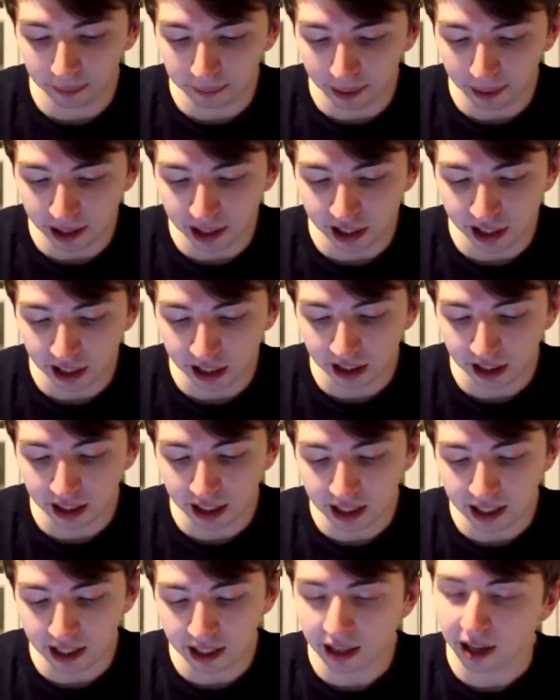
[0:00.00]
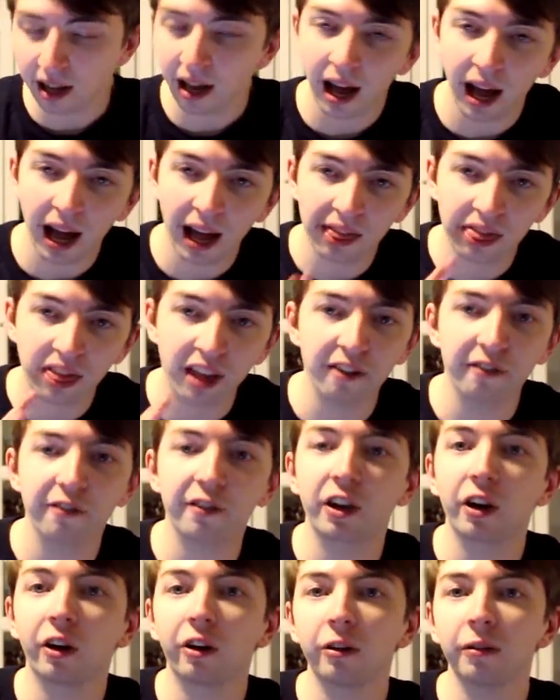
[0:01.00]
basically,
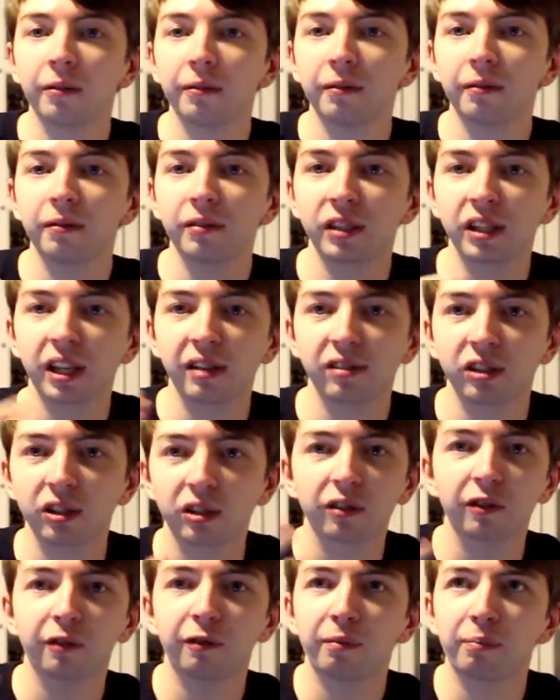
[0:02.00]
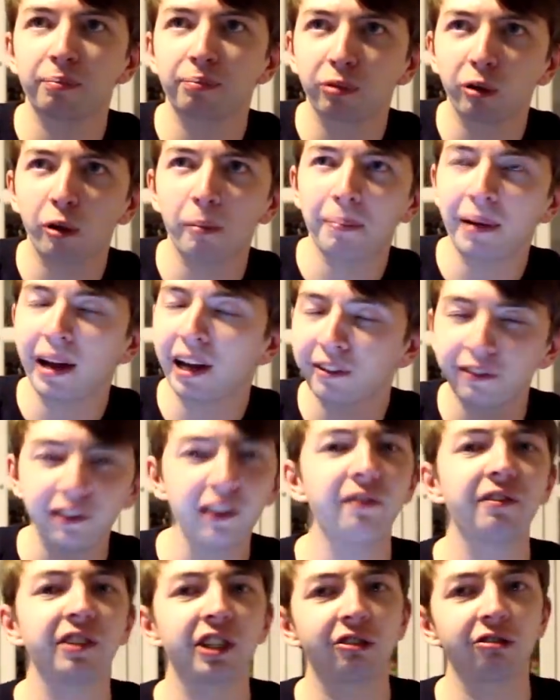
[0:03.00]
they've got they've sort of brought back
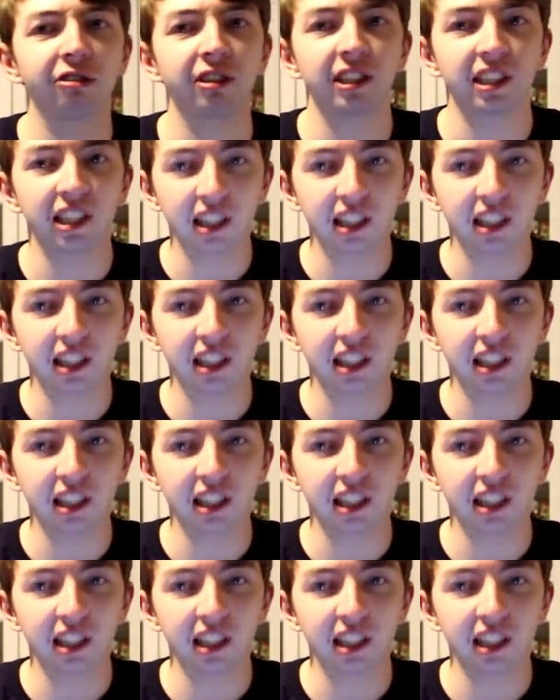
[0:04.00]
FIFA Street.